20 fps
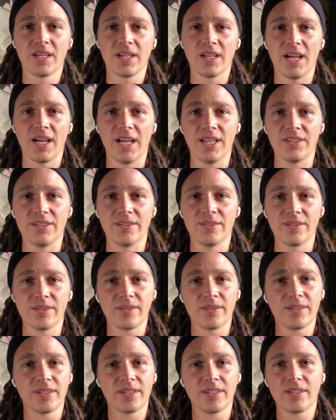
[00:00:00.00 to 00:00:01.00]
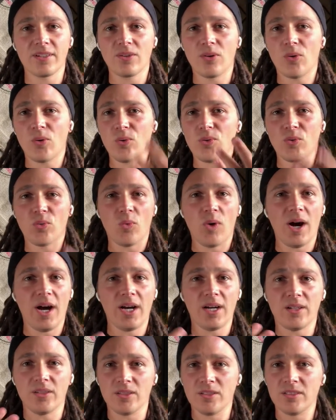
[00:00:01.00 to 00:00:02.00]
And all the
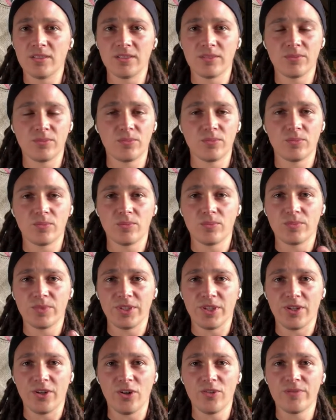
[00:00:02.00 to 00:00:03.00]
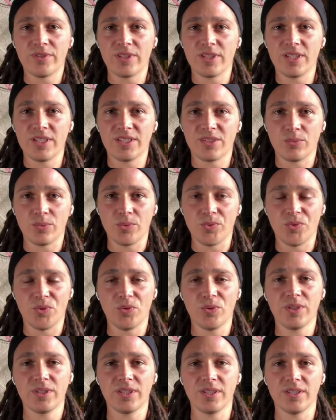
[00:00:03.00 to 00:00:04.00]
while, you know, over the years that we were
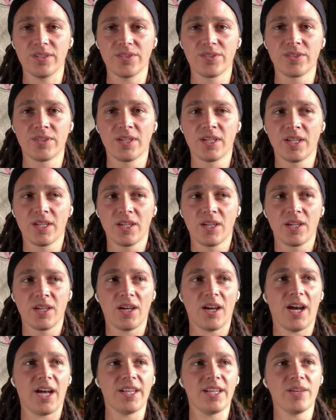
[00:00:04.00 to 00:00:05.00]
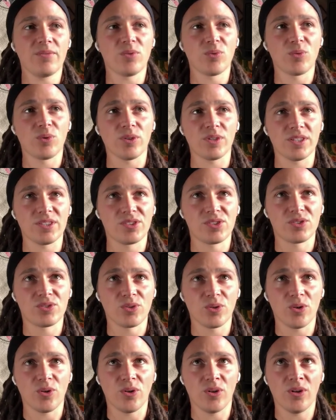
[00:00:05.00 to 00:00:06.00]
doing this, I never really
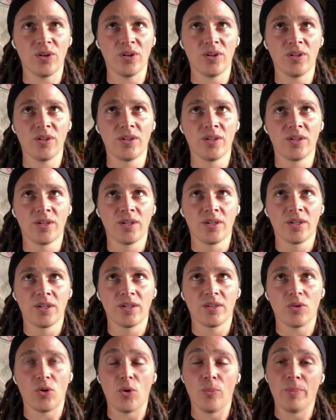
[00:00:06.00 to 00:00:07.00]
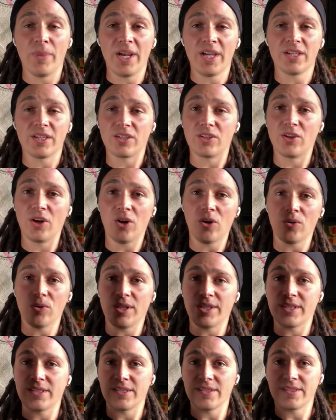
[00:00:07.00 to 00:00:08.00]
saw or made a goal.
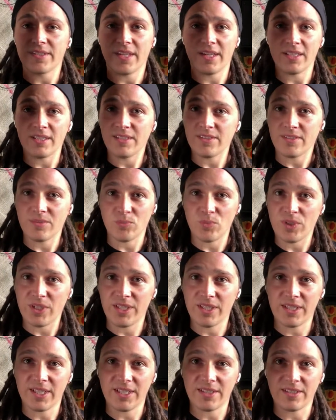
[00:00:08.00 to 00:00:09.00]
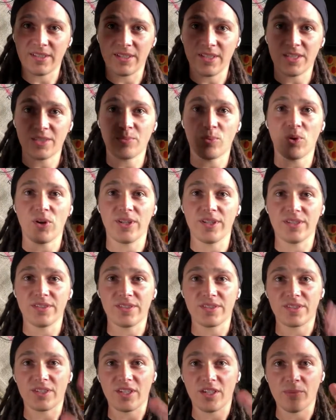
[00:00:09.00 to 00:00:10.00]
I didn't say, listen, we need to get to this point. This
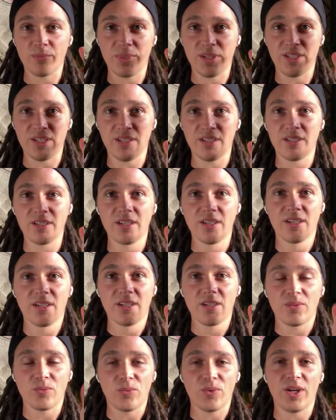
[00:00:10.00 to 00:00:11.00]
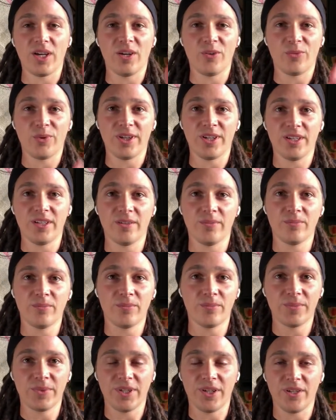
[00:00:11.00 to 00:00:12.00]
is going to be where we're,
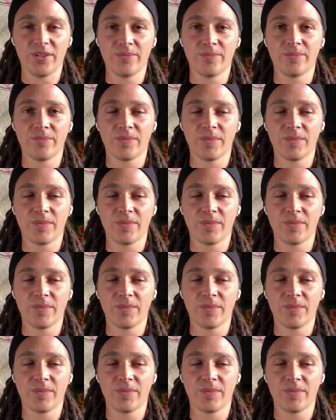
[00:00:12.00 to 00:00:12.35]
you know,